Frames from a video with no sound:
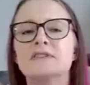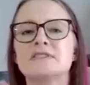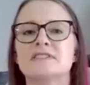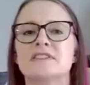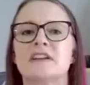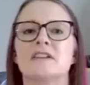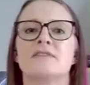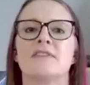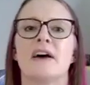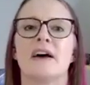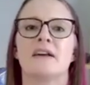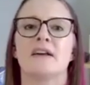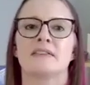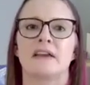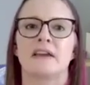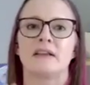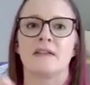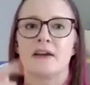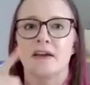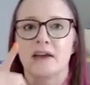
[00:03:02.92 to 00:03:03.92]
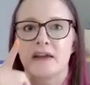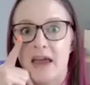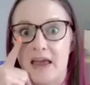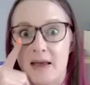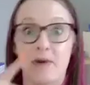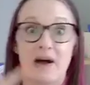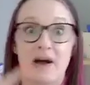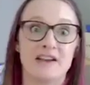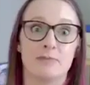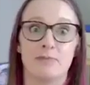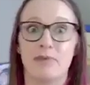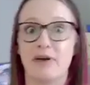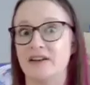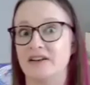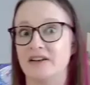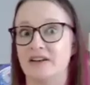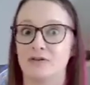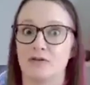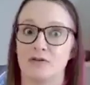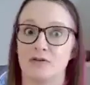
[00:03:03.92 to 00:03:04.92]
instead of asking like, am I
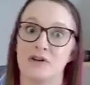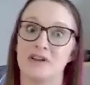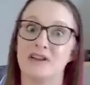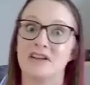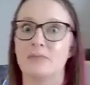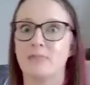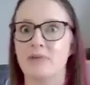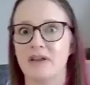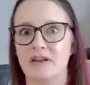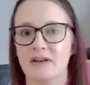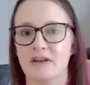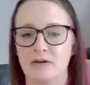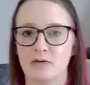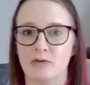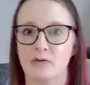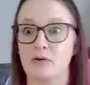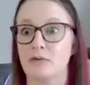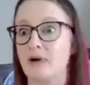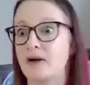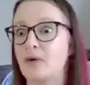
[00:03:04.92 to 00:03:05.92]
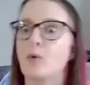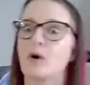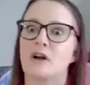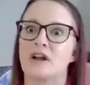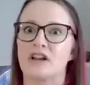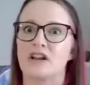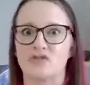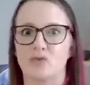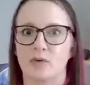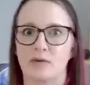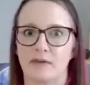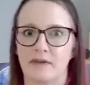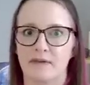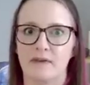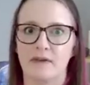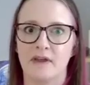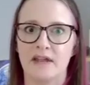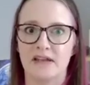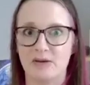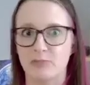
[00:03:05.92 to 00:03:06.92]
dependent or independent, or am I working towards
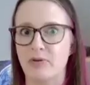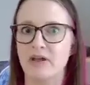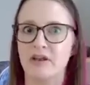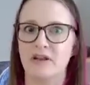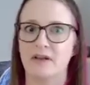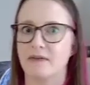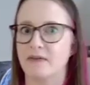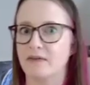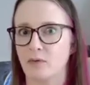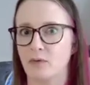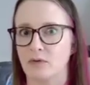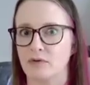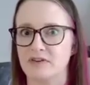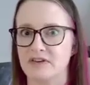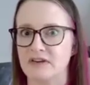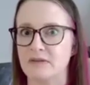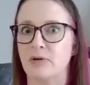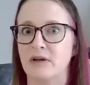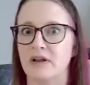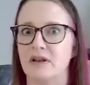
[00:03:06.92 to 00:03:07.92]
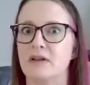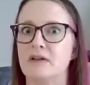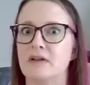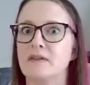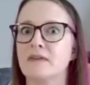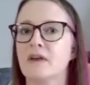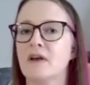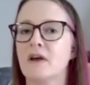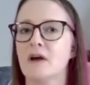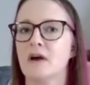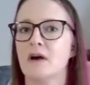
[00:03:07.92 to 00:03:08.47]
independence or dependence,